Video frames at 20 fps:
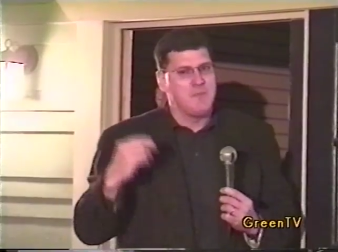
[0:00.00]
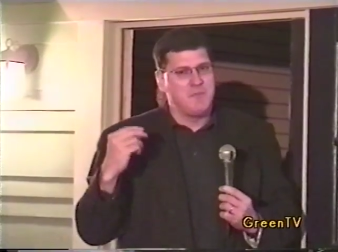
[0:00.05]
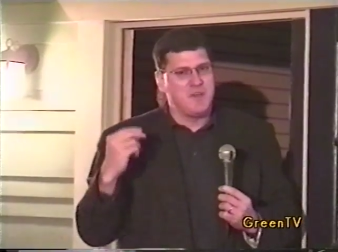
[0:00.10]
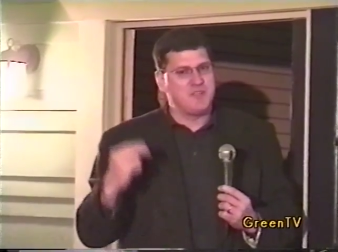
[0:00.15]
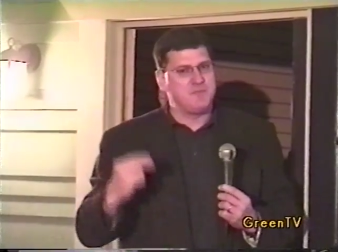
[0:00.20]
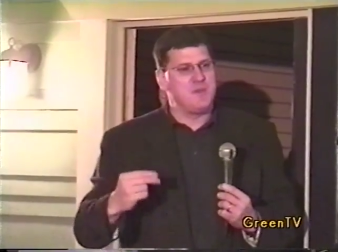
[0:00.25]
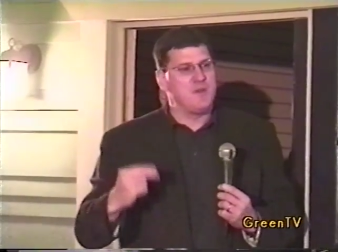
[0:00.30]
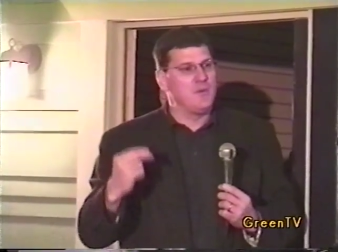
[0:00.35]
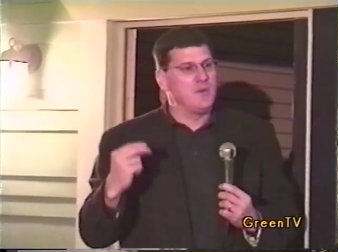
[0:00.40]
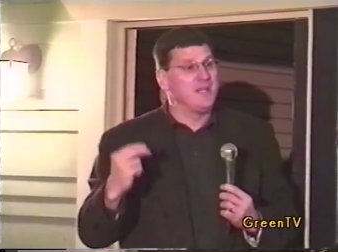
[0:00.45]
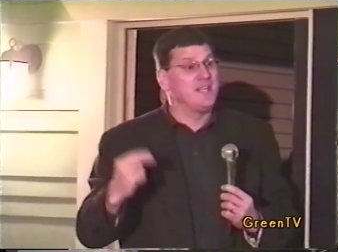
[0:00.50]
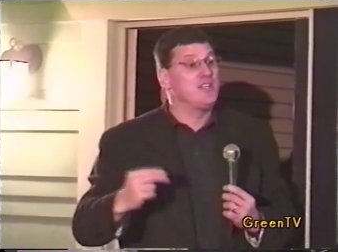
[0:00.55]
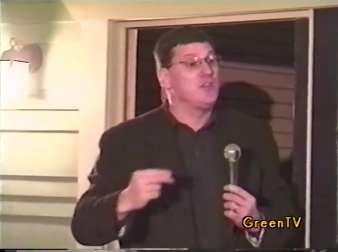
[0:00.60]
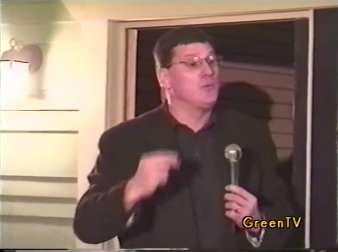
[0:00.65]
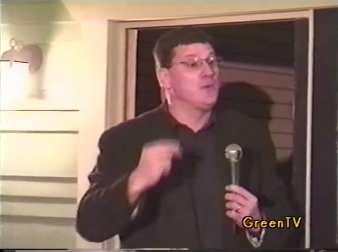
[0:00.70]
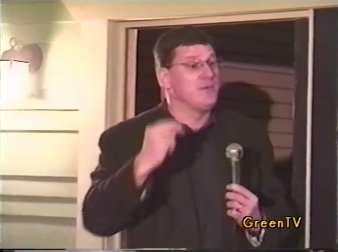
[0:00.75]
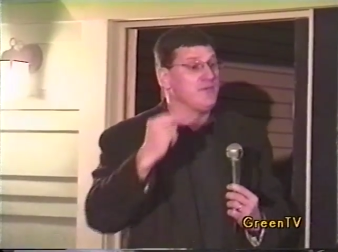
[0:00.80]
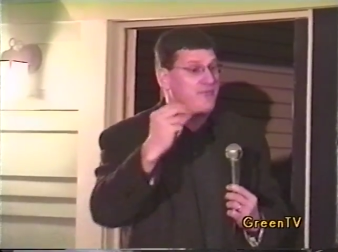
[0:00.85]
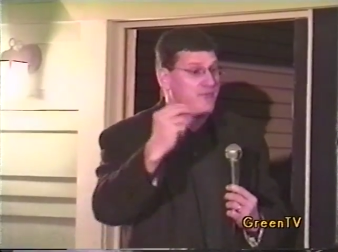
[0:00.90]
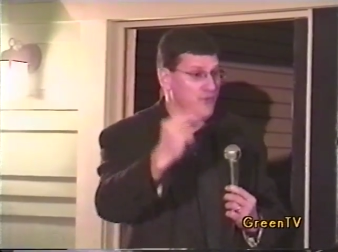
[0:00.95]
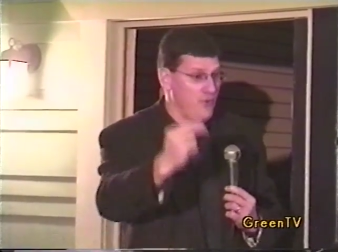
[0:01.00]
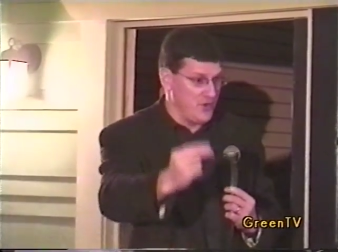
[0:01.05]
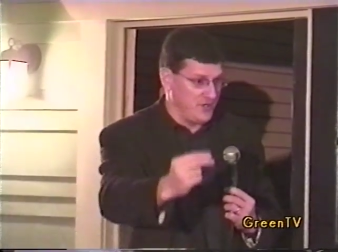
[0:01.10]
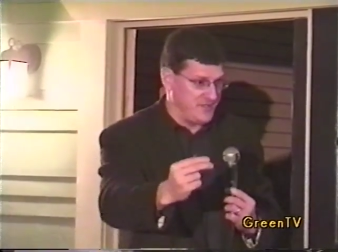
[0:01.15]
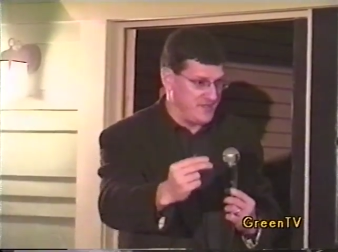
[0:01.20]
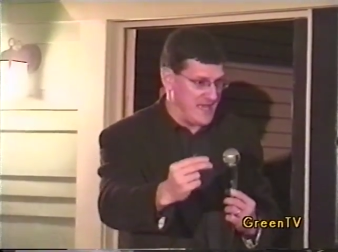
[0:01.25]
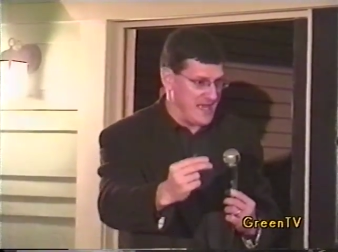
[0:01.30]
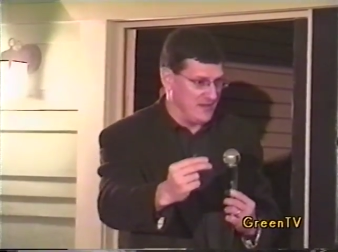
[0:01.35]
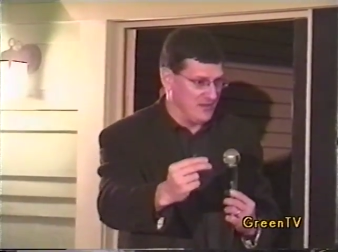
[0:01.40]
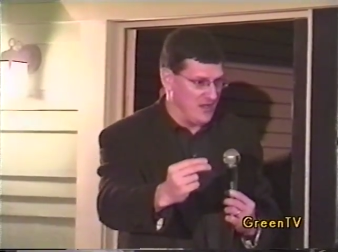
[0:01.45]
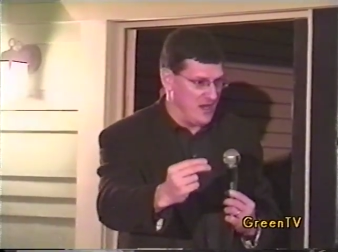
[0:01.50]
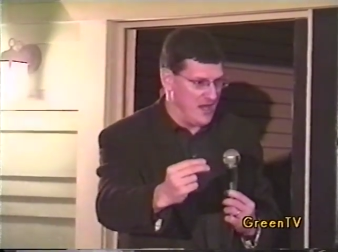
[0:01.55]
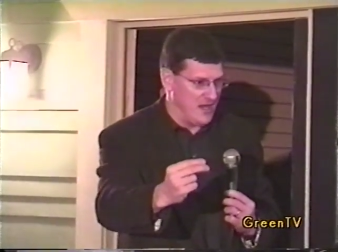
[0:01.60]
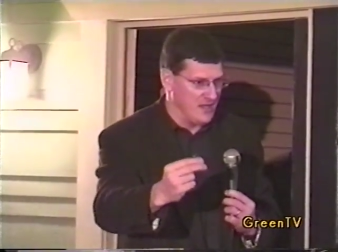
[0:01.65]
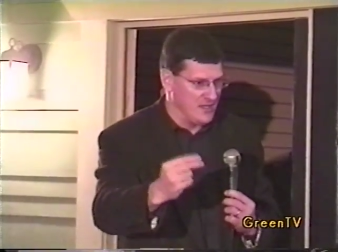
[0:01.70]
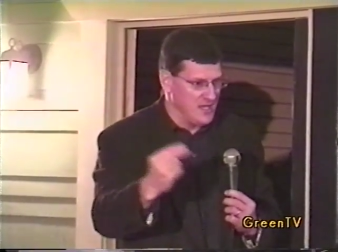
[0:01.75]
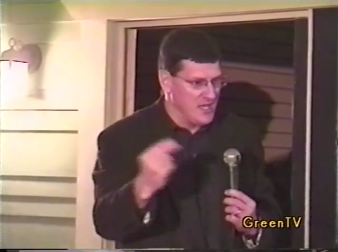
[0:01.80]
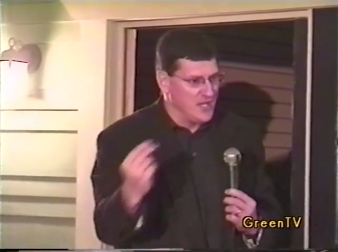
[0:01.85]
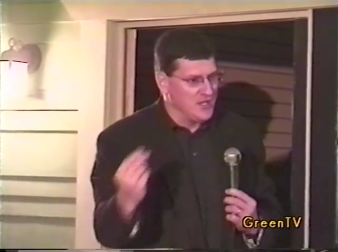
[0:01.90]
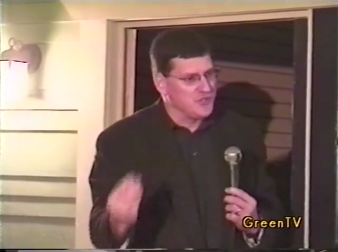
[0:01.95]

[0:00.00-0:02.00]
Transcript: must be willing to enforce that law.